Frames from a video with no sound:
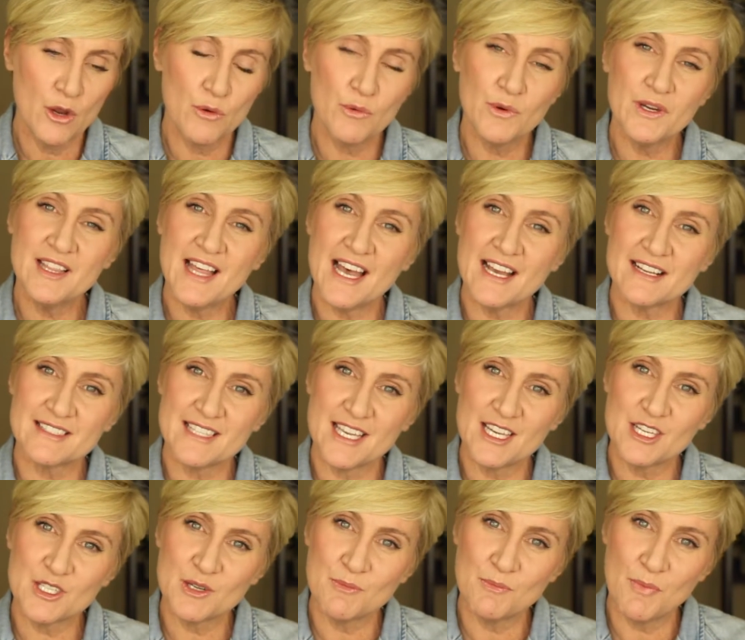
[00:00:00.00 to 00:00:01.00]

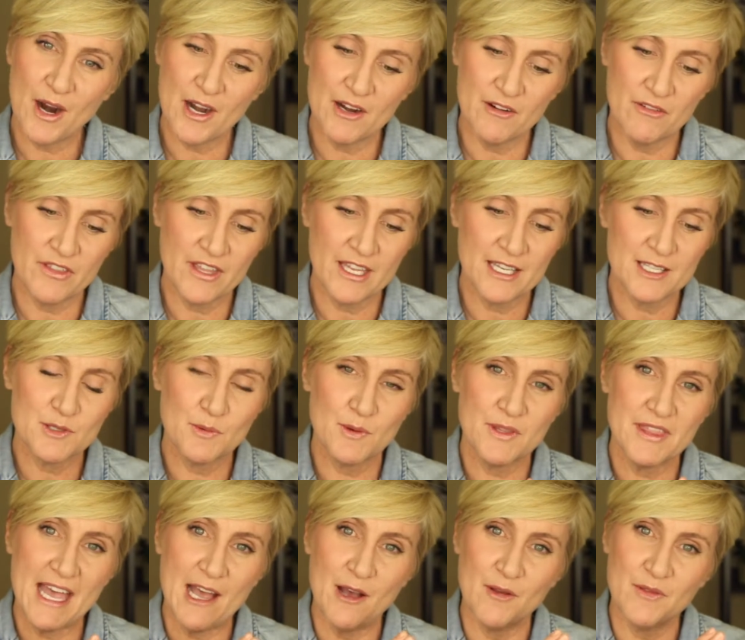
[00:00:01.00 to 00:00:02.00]
relaxation part of things
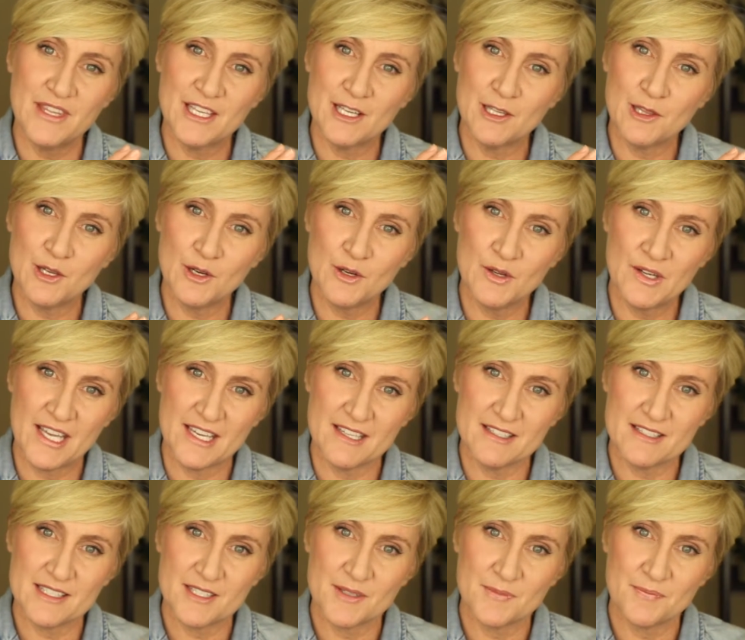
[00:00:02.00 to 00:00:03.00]
without the
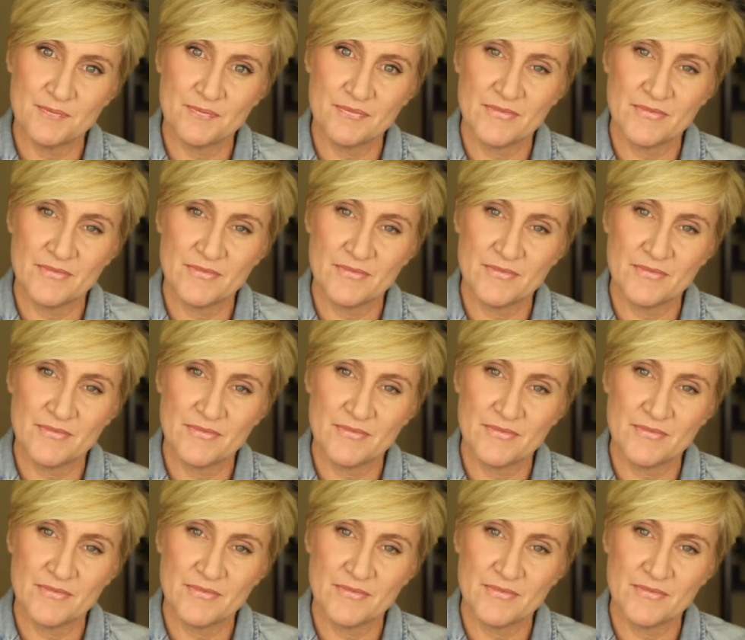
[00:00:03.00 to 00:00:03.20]
alertness.